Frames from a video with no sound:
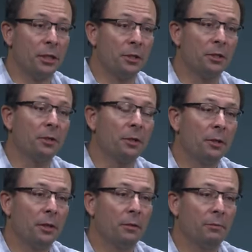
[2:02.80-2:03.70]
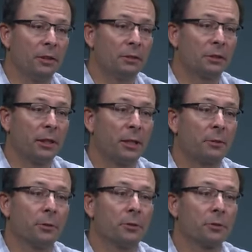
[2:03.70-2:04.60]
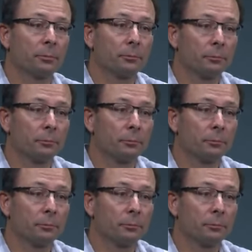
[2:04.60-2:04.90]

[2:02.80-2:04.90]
in infested catchments.